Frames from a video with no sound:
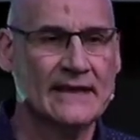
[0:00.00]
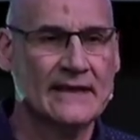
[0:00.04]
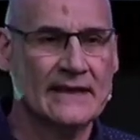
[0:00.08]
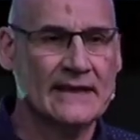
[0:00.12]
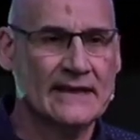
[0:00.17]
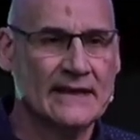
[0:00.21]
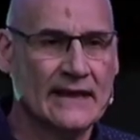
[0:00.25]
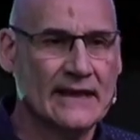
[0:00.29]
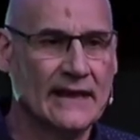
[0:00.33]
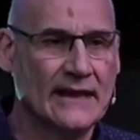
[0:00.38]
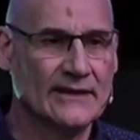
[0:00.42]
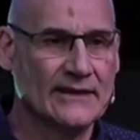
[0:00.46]

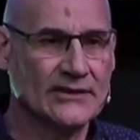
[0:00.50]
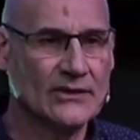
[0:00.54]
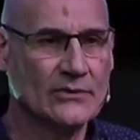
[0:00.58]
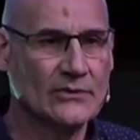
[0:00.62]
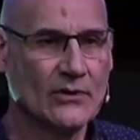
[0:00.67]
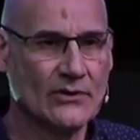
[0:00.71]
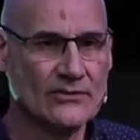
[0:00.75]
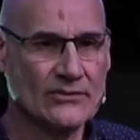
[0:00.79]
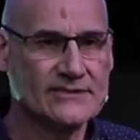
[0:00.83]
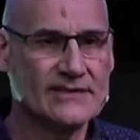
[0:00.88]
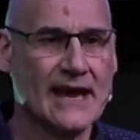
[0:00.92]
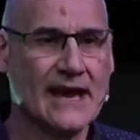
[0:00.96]
Uh, you
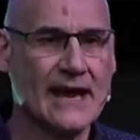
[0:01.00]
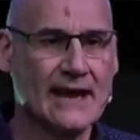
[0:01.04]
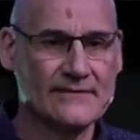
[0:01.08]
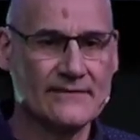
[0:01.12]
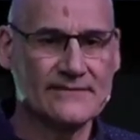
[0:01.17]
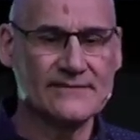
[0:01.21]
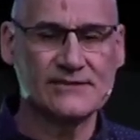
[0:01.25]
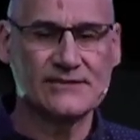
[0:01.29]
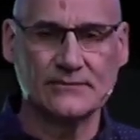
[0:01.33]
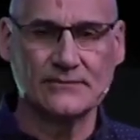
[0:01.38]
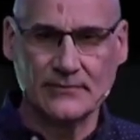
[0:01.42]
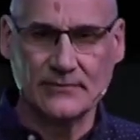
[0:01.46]
want to have
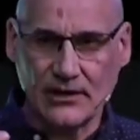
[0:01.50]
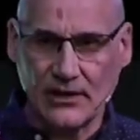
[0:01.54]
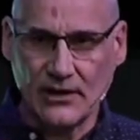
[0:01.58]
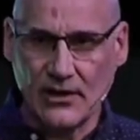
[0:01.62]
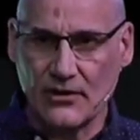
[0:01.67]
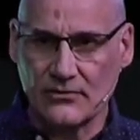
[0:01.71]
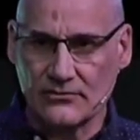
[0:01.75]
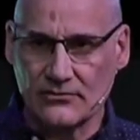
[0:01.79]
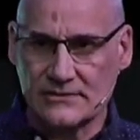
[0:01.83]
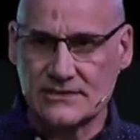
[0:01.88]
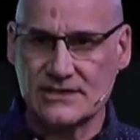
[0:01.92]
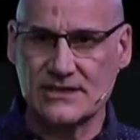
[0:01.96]
some
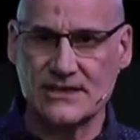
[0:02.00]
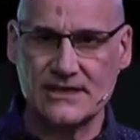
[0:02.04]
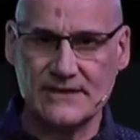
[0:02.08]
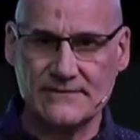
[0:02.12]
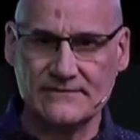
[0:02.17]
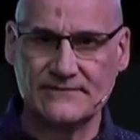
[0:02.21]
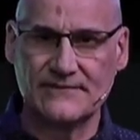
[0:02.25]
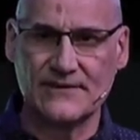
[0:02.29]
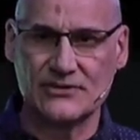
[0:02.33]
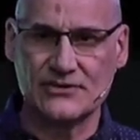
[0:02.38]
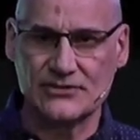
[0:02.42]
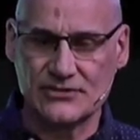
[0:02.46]
long-term
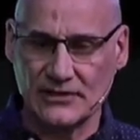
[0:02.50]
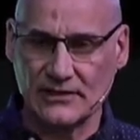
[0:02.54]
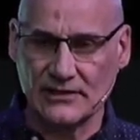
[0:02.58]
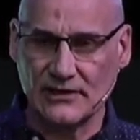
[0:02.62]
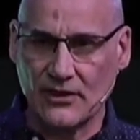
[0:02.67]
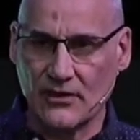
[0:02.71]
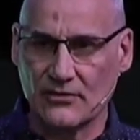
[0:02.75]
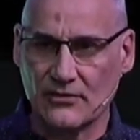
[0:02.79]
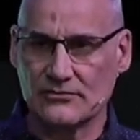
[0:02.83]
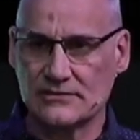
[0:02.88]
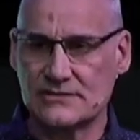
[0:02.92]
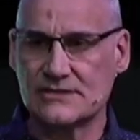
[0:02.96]
vision,
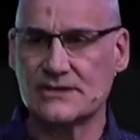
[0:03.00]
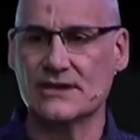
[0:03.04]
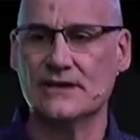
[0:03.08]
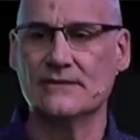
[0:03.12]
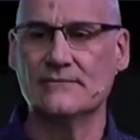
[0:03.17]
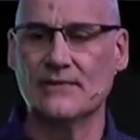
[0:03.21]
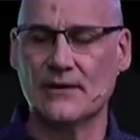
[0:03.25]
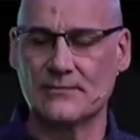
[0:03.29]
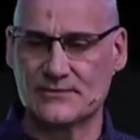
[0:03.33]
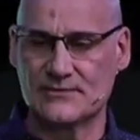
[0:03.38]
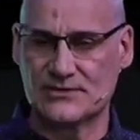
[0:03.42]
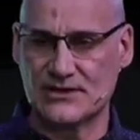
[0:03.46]
long-term
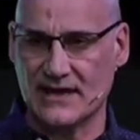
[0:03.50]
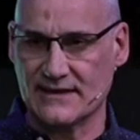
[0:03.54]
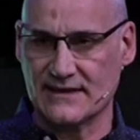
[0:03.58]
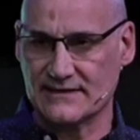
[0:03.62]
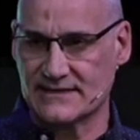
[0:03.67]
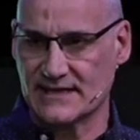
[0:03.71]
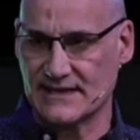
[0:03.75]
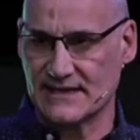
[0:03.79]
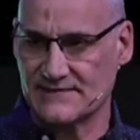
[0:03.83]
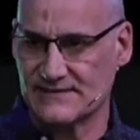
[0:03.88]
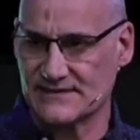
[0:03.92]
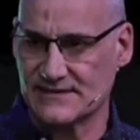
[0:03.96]

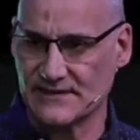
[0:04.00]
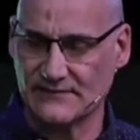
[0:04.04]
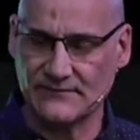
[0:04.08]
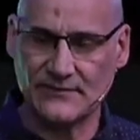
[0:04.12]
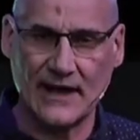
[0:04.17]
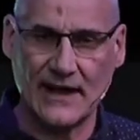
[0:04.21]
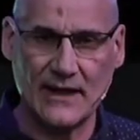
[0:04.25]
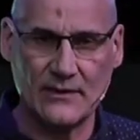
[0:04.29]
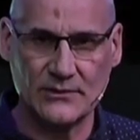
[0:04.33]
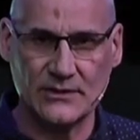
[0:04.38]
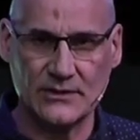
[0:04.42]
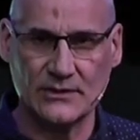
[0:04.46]
objectives of
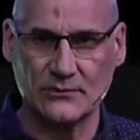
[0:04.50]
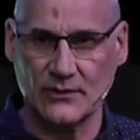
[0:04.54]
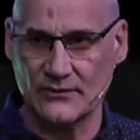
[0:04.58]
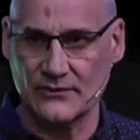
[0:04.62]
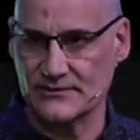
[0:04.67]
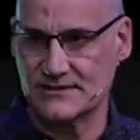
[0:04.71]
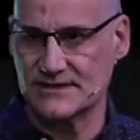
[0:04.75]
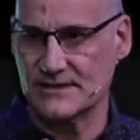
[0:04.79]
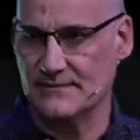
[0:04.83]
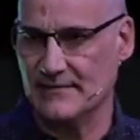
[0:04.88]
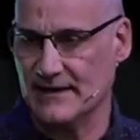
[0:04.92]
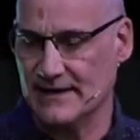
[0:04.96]
how you want to be.